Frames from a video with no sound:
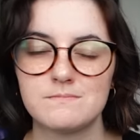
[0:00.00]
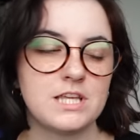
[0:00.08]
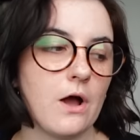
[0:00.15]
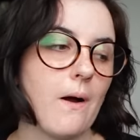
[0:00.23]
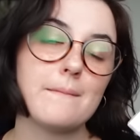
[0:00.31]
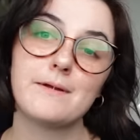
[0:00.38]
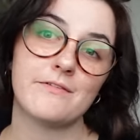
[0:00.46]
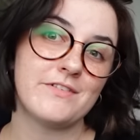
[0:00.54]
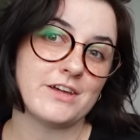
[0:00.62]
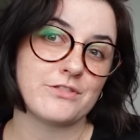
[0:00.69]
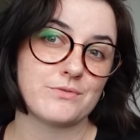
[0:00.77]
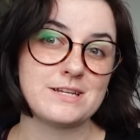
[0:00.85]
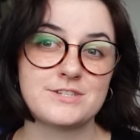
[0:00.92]
So I'm giving
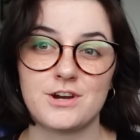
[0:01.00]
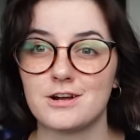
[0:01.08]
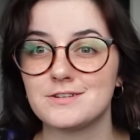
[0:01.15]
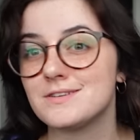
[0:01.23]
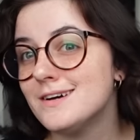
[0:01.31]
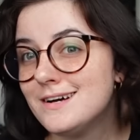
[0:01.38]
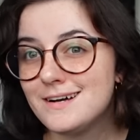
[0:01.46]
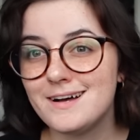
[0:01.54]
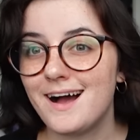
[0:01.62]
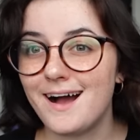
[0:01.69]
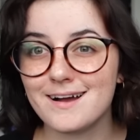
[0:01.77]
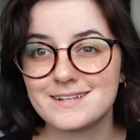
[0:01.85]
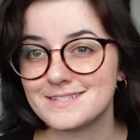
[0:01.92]
it three stars
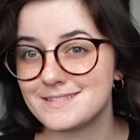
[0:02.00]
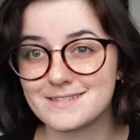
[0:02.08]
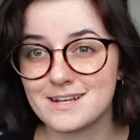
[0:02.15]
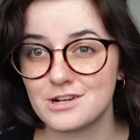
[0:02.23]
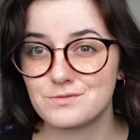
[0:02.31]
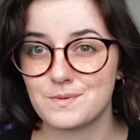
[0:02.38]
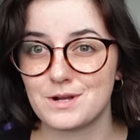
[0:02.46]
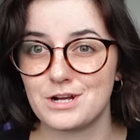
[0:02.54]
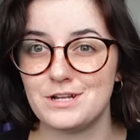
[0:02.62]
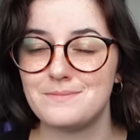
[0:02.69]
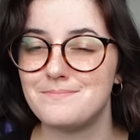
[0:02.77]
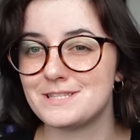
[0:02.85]
because uh, the scares were good,